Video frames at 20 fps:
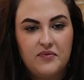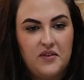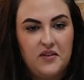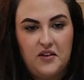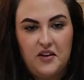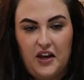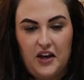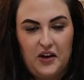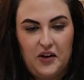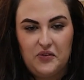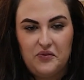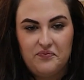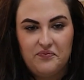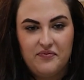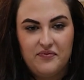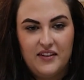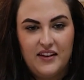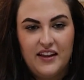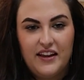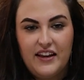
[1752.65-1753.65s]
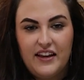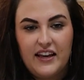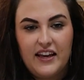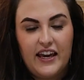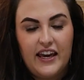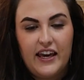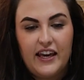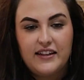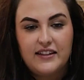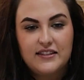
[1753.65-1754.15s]
No,
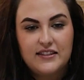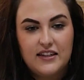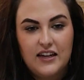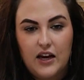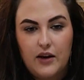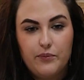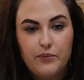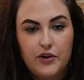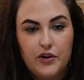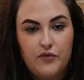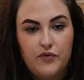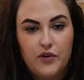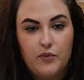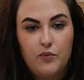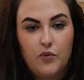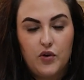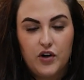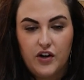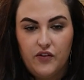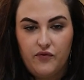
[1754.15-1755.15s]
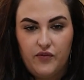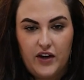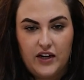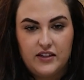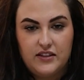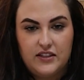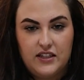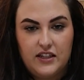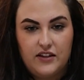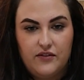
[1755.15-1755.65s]
it's not proven more
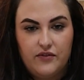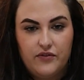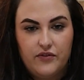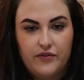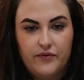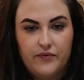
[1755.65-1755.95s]
effective.